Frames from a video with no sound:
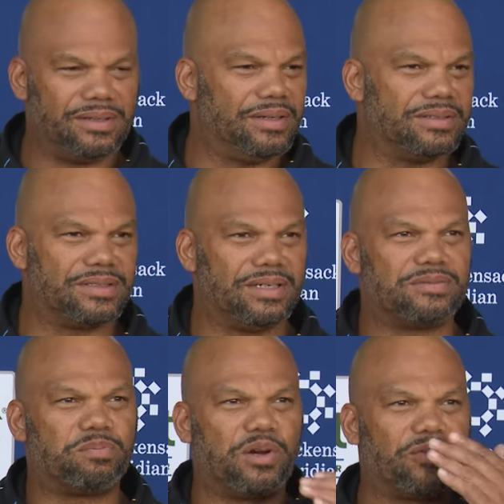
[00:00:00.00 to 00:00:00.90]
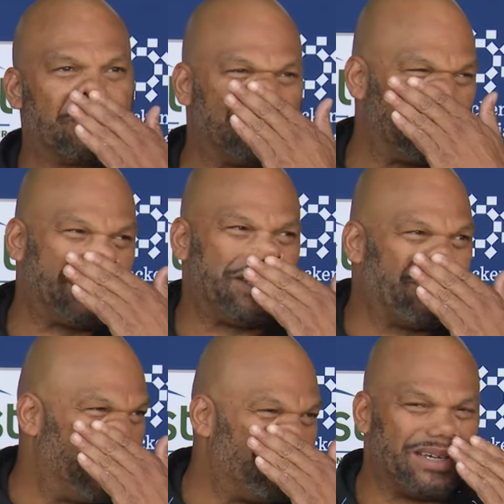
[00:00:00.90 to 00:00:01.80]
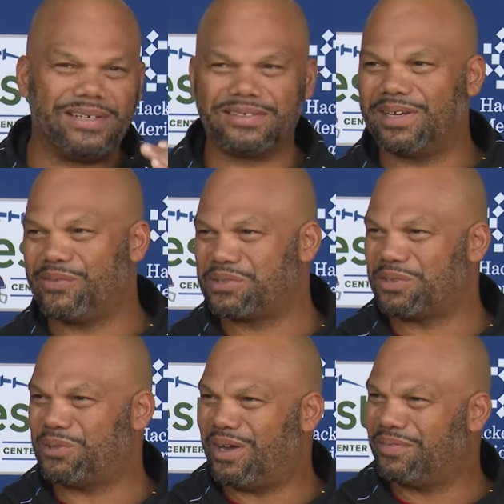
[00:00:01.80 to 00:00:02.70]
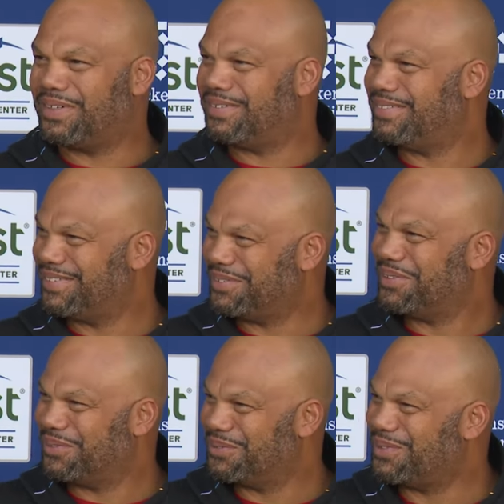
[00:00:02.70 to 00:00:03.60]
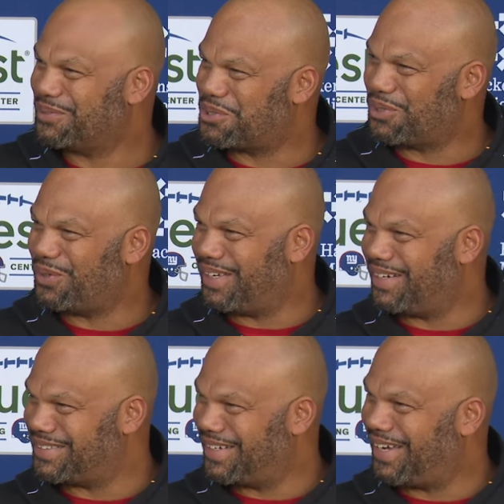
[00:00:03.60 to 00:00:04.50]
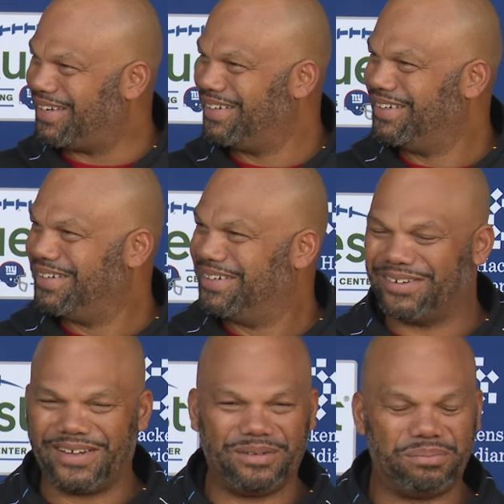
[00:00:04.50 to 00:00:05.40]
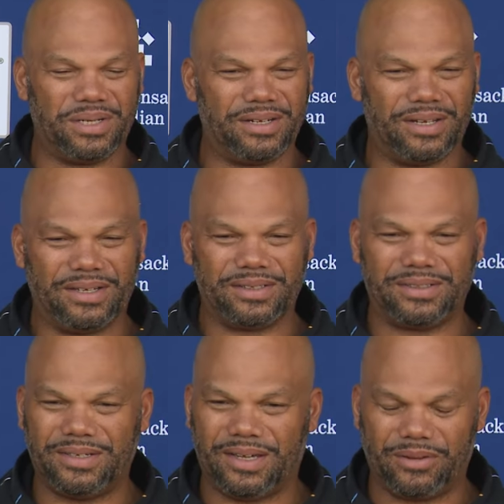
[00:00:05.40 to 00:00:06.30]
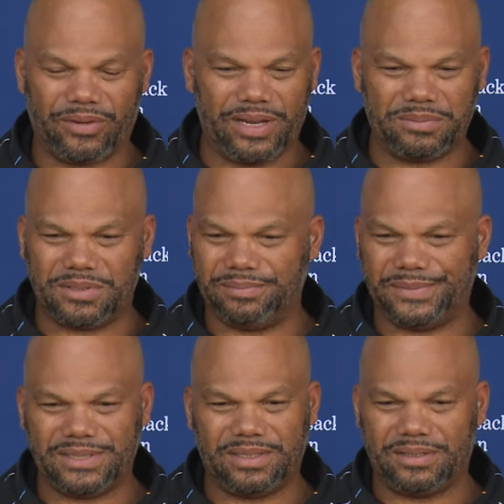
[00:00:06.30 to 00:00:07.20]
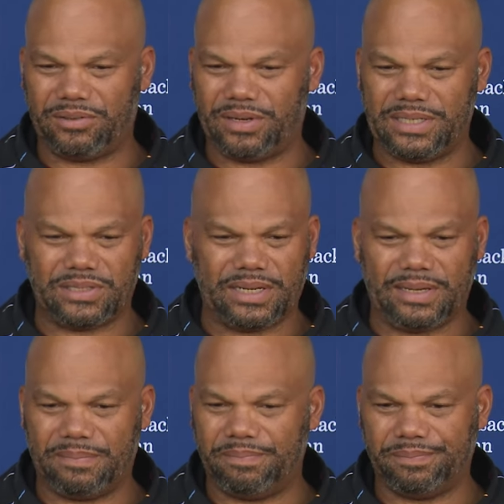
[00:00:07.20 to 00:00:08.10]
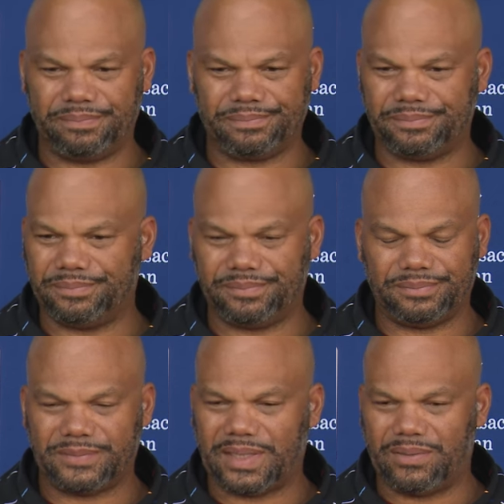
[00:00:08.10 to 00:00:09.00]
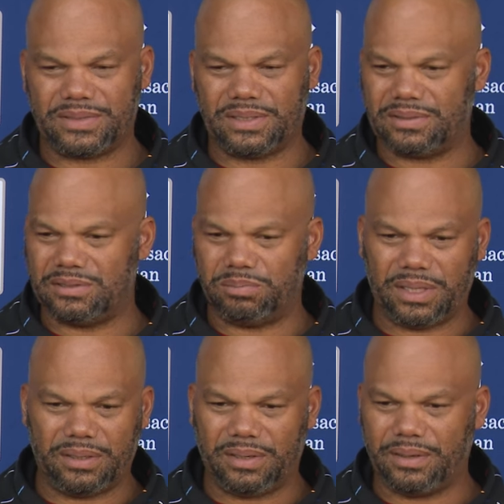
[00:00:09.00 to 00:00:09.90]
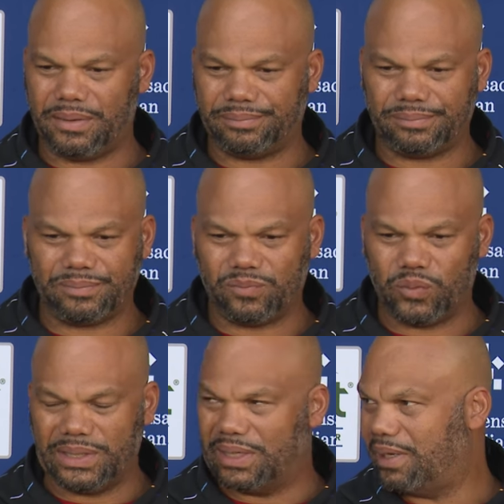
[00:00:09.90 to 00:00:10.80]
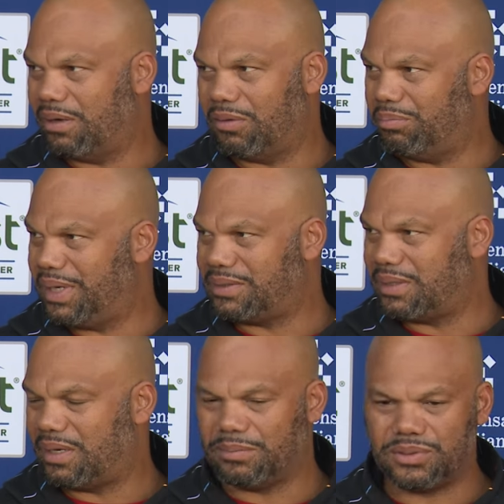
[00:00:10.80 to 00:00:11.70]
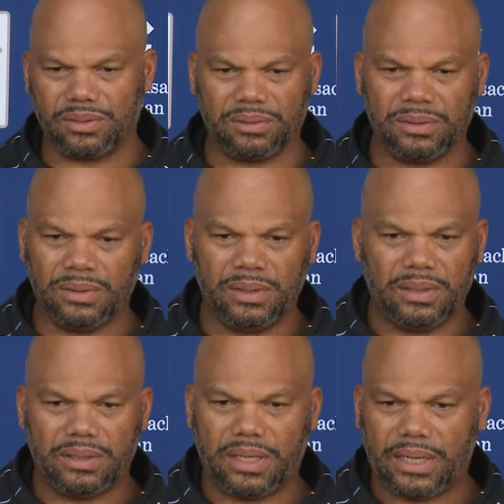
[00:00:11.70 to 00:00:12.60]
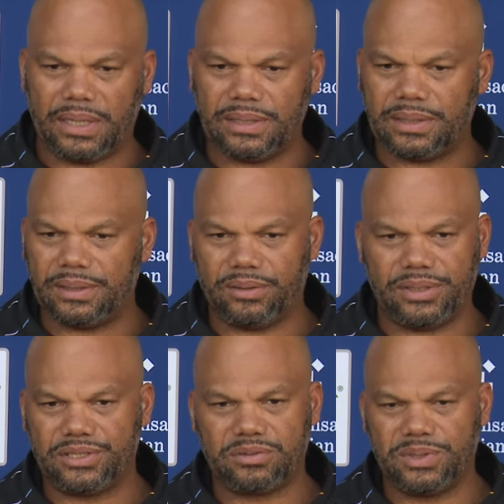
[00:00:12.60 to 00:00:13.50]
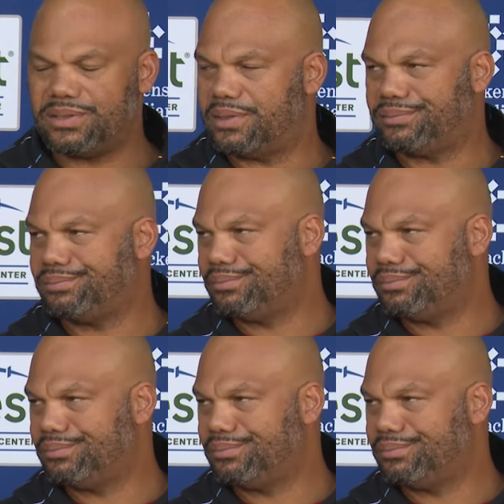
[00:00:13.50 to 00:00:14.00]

As perfect as we think Graham is, every so often he'll show you that he's not, right? But Graham's done a great job ever since he's been here, and we lean on him big time. So, yeah, he just missed it.